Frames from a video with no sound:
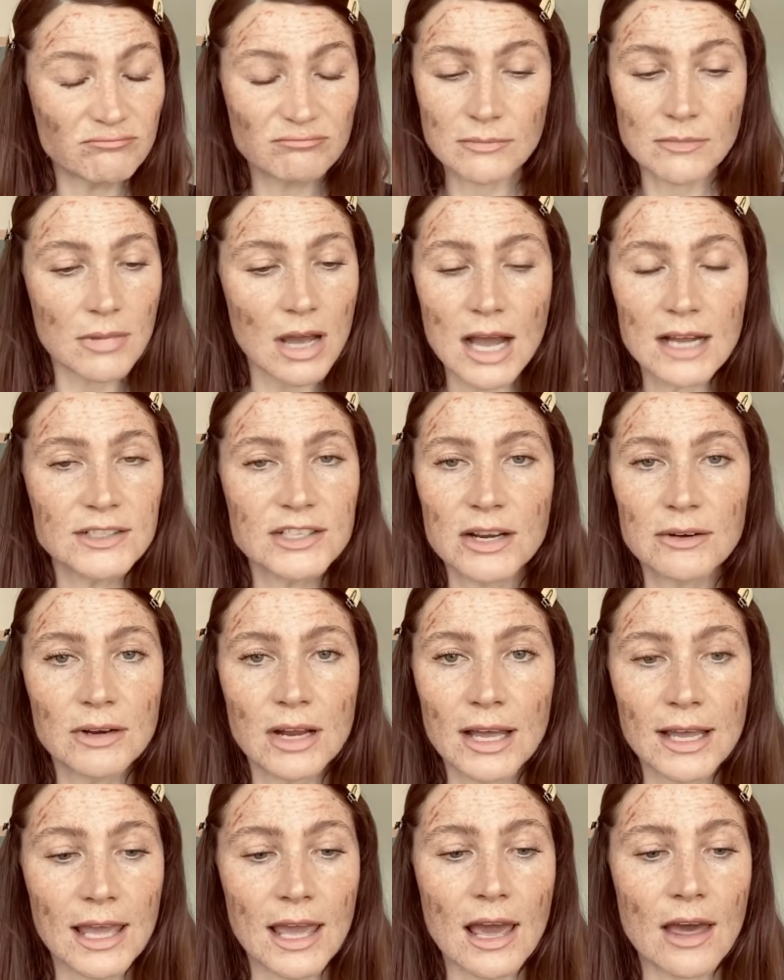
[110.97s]
I don't
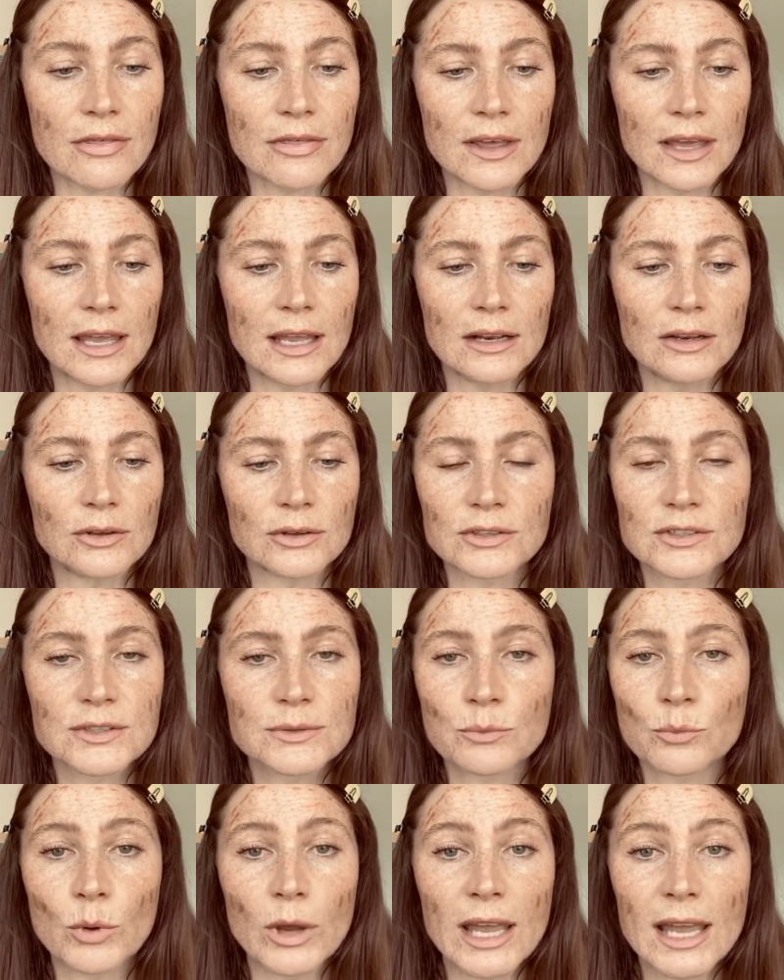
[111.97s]
like it. I think it looks
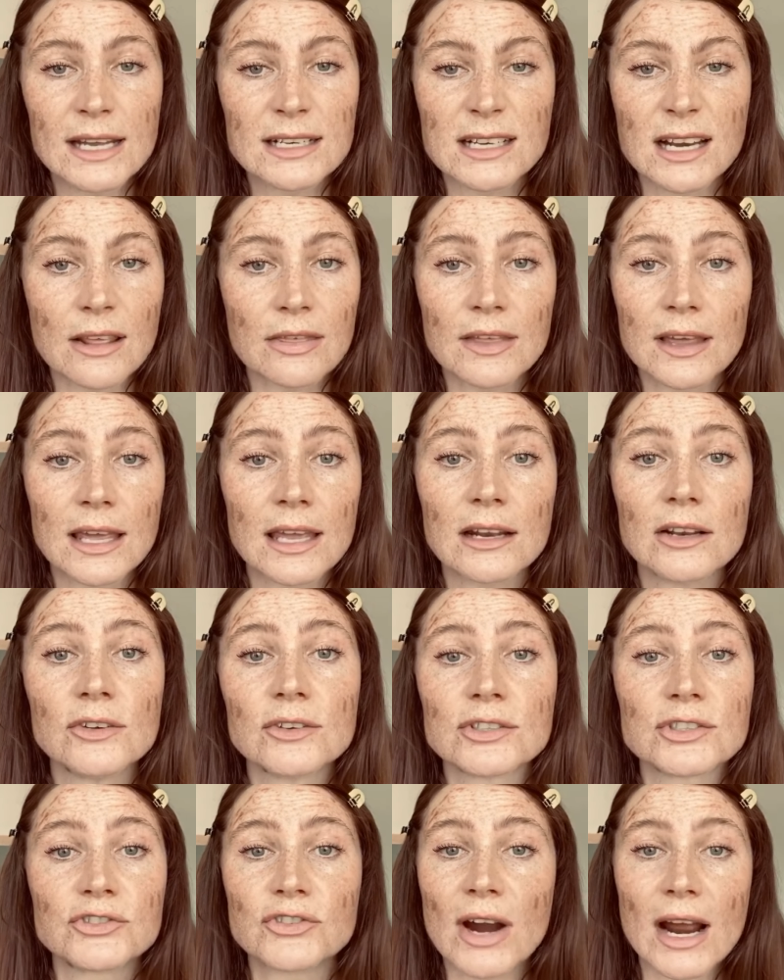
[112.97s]
weird and I think it
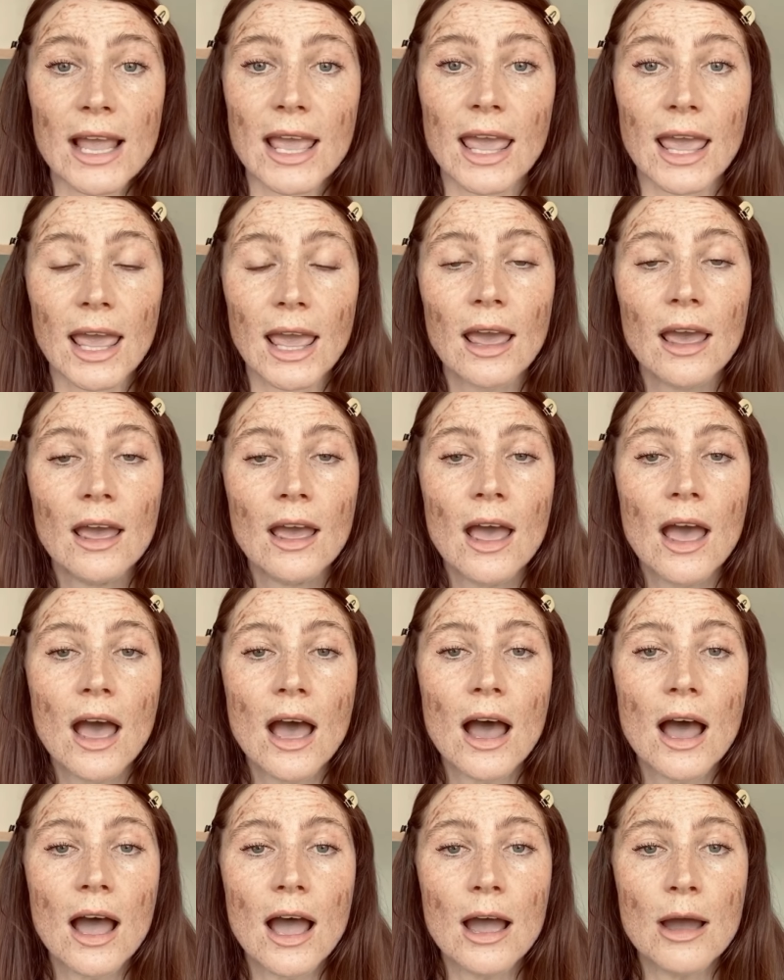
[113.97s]
looks draggy.
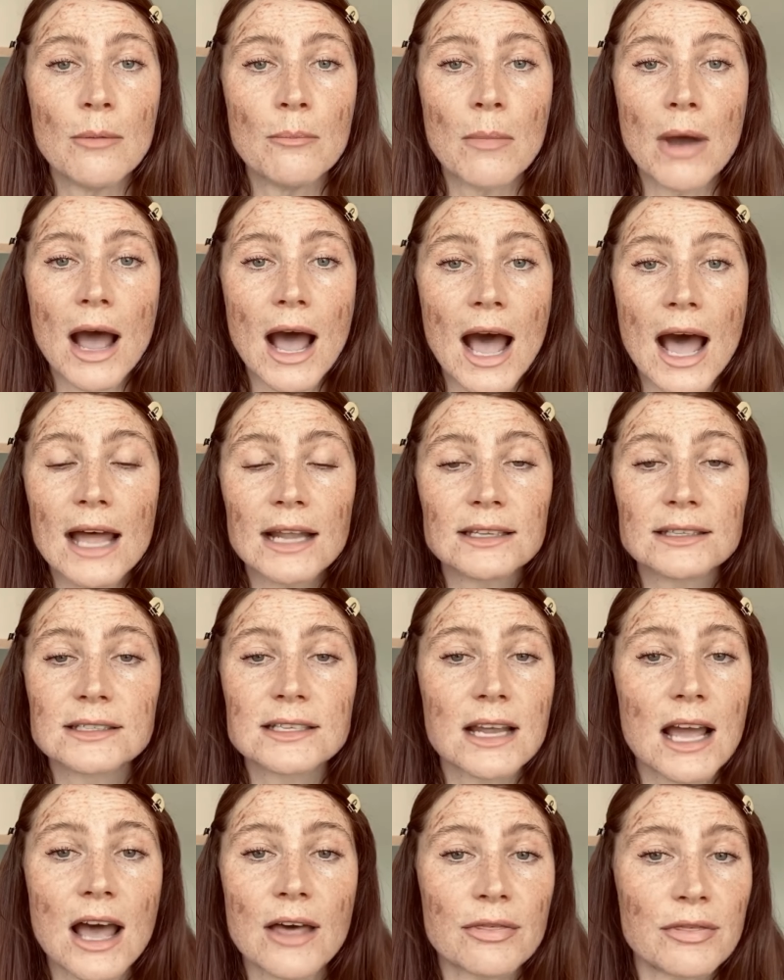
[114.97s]
And
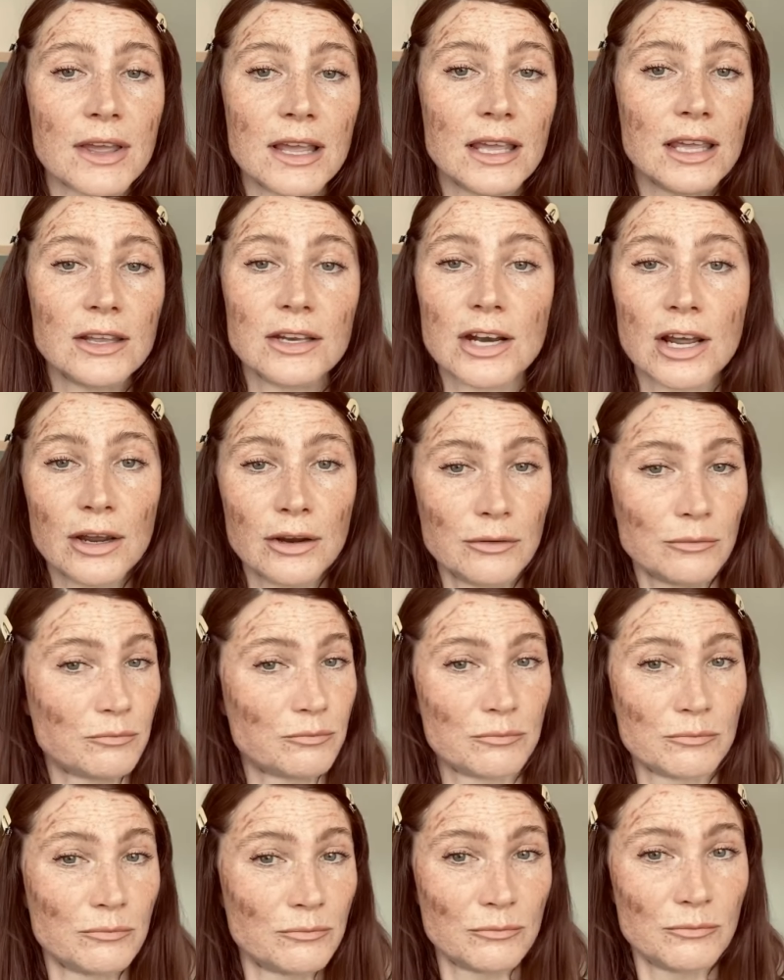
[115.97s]
I think,
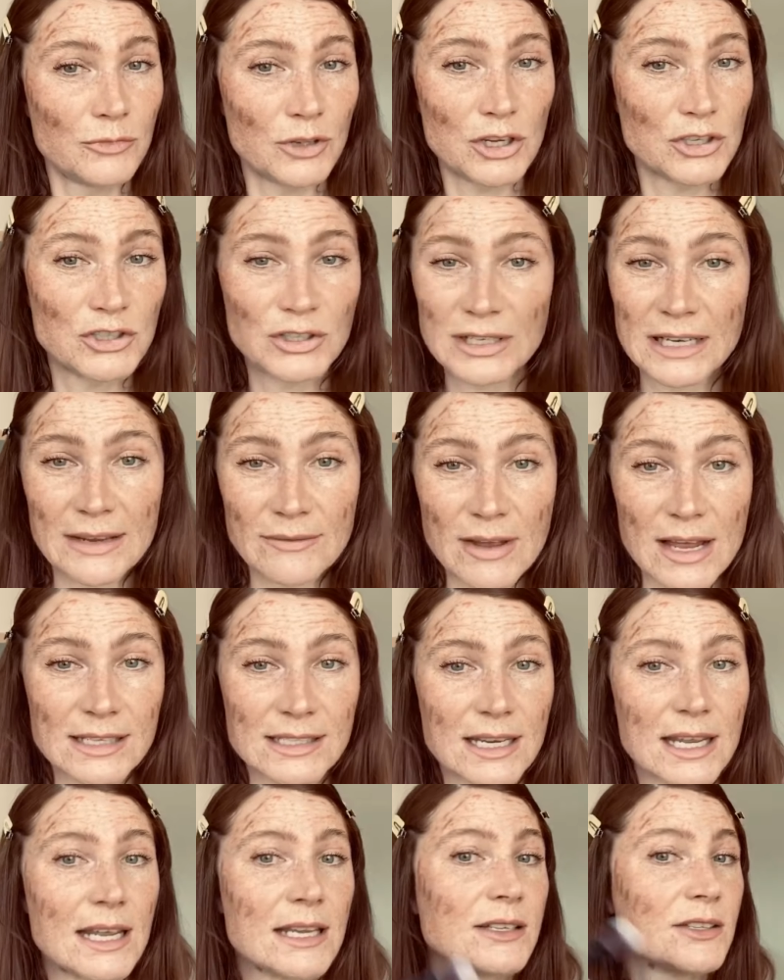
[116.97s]
you should leave it as
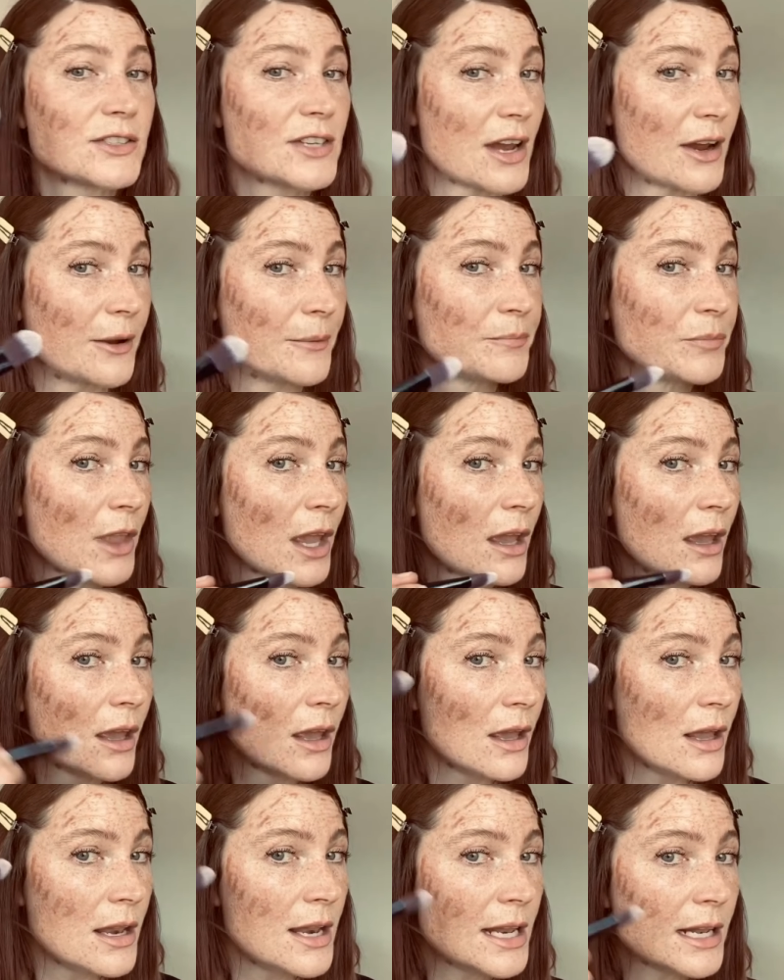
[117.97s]
it is. So a
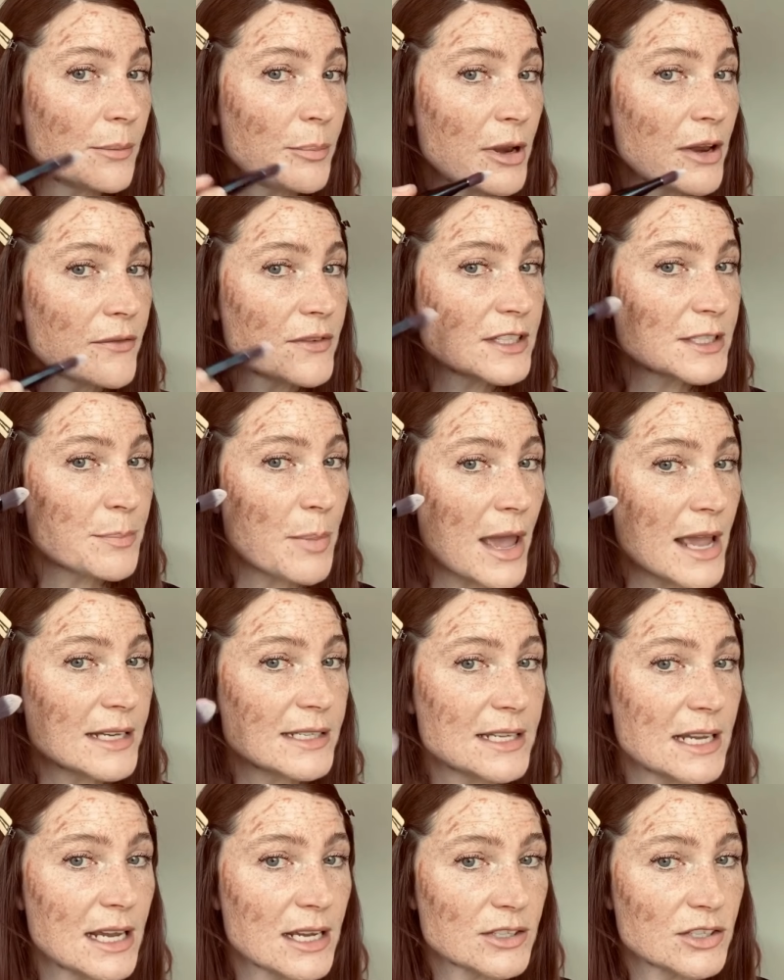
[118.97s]
little bit of a space
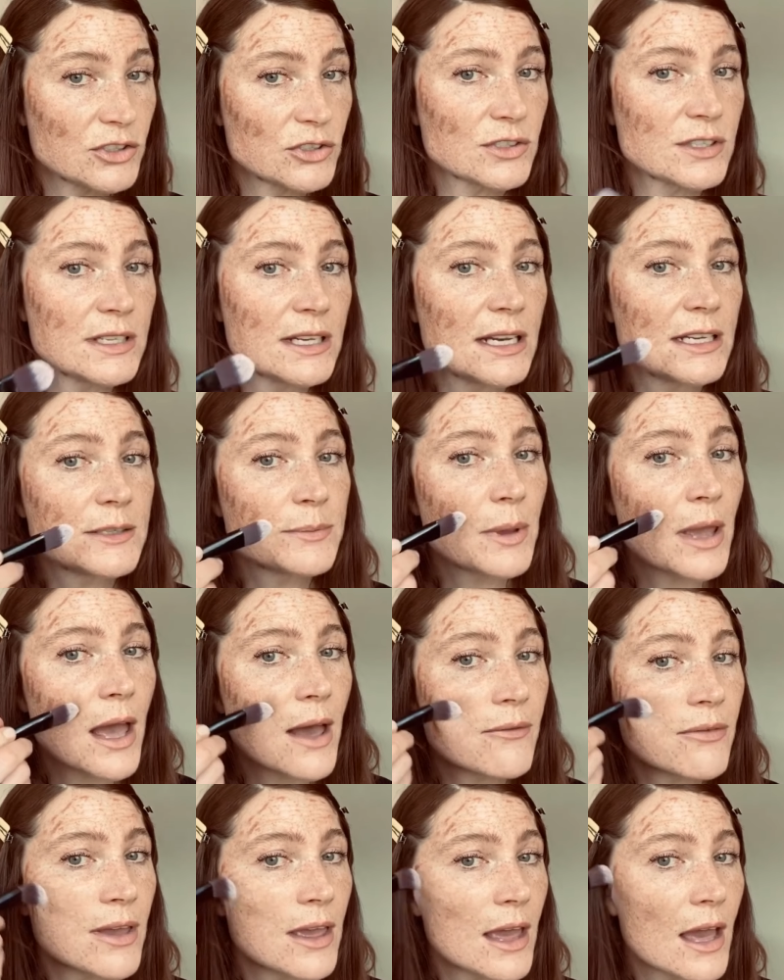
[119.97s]
here because it doesn't need to be
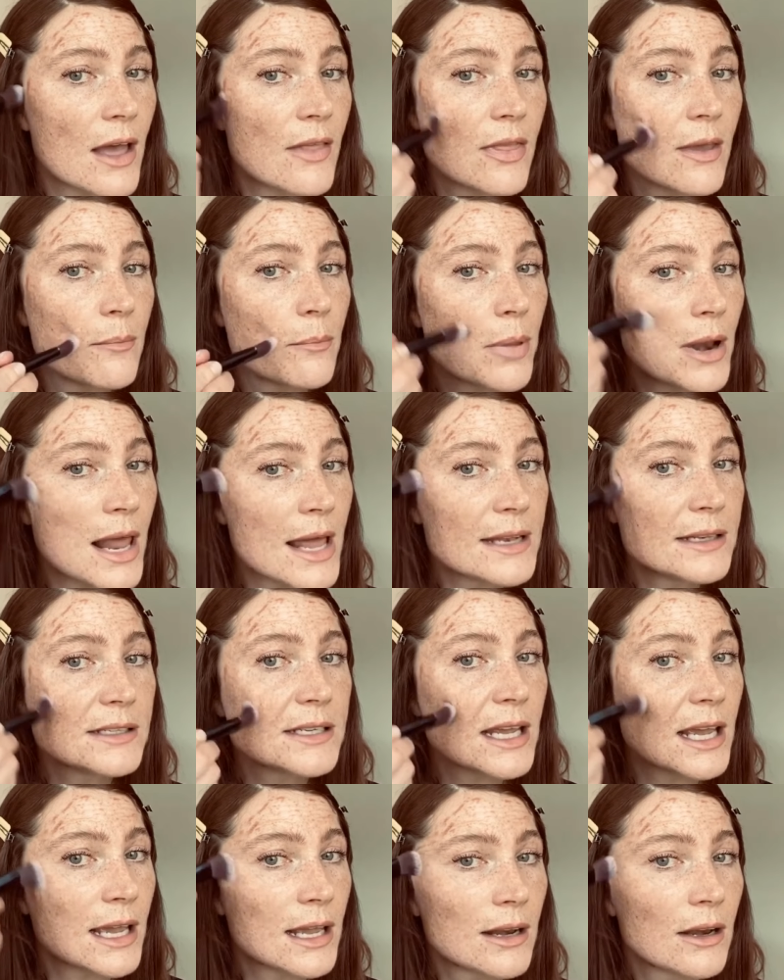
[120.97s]
heavy, and then blend
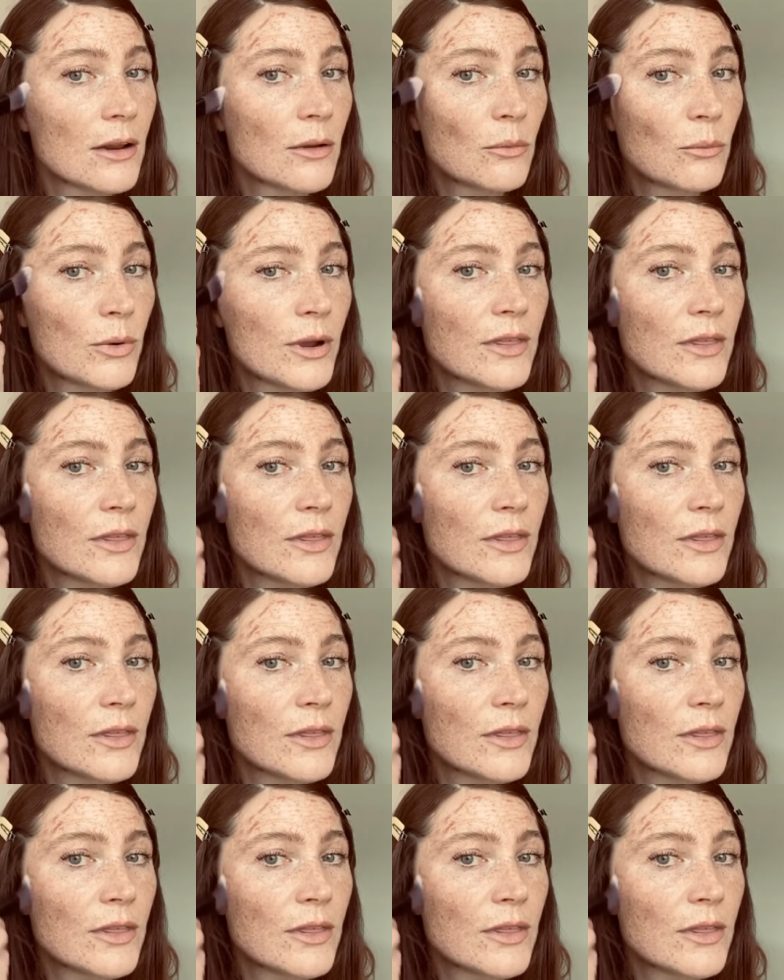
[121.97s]
in with a